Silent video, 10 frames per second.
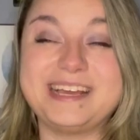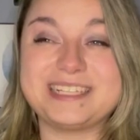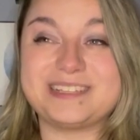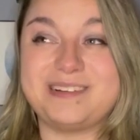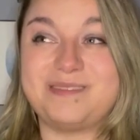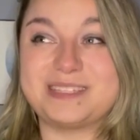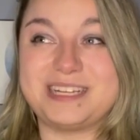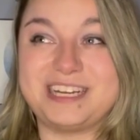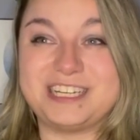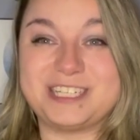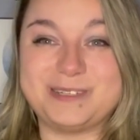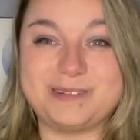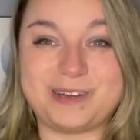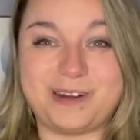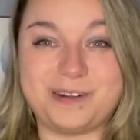so it wasn't an issue
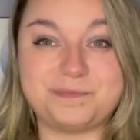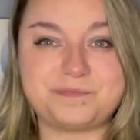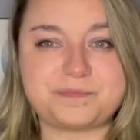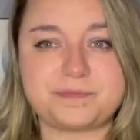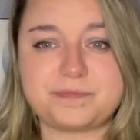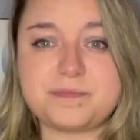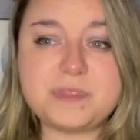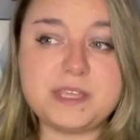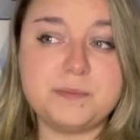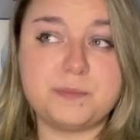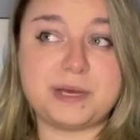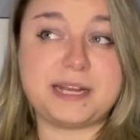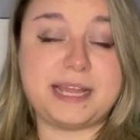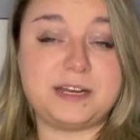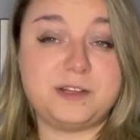at all. But
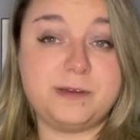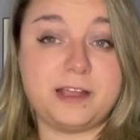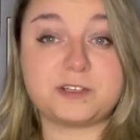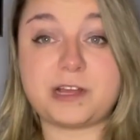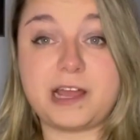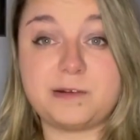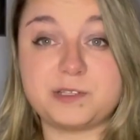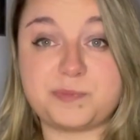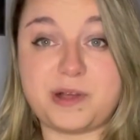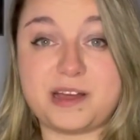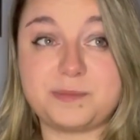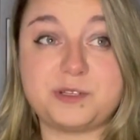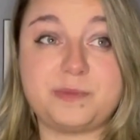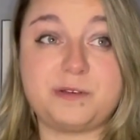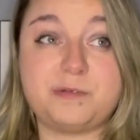a new hair dryer was brought up to
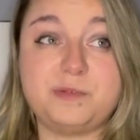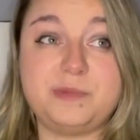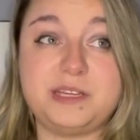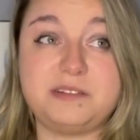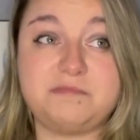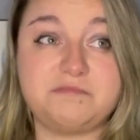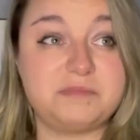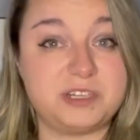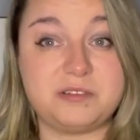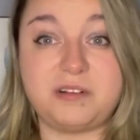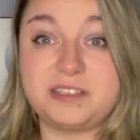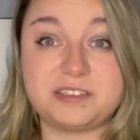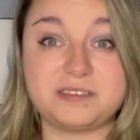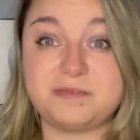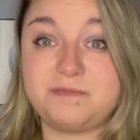my room in
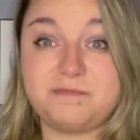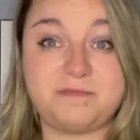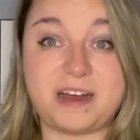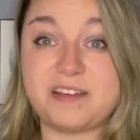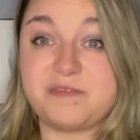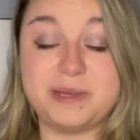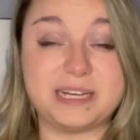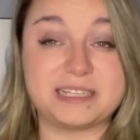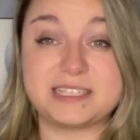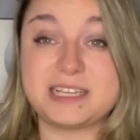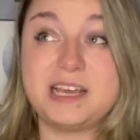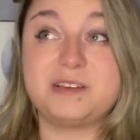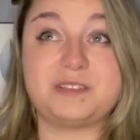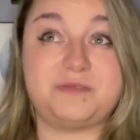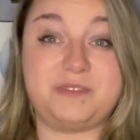under 5 minutes.
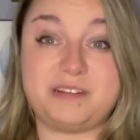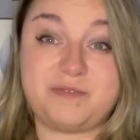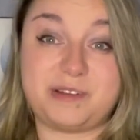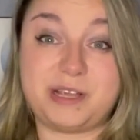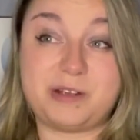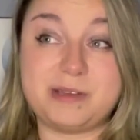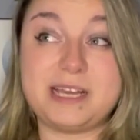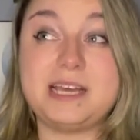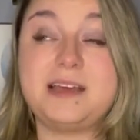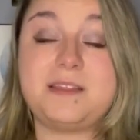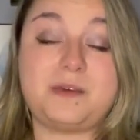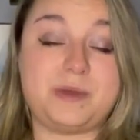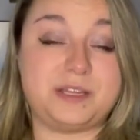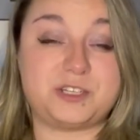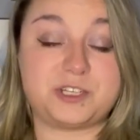It's very, very quick. They
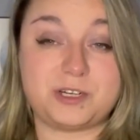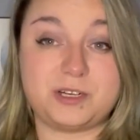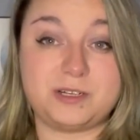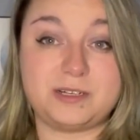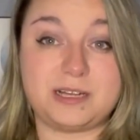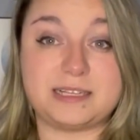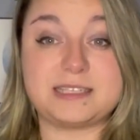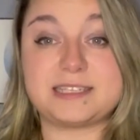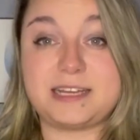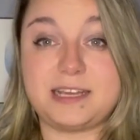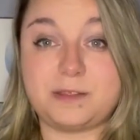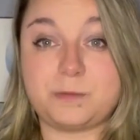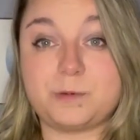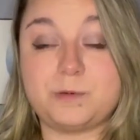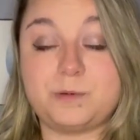made sure to stay in the
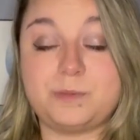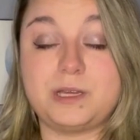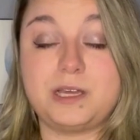room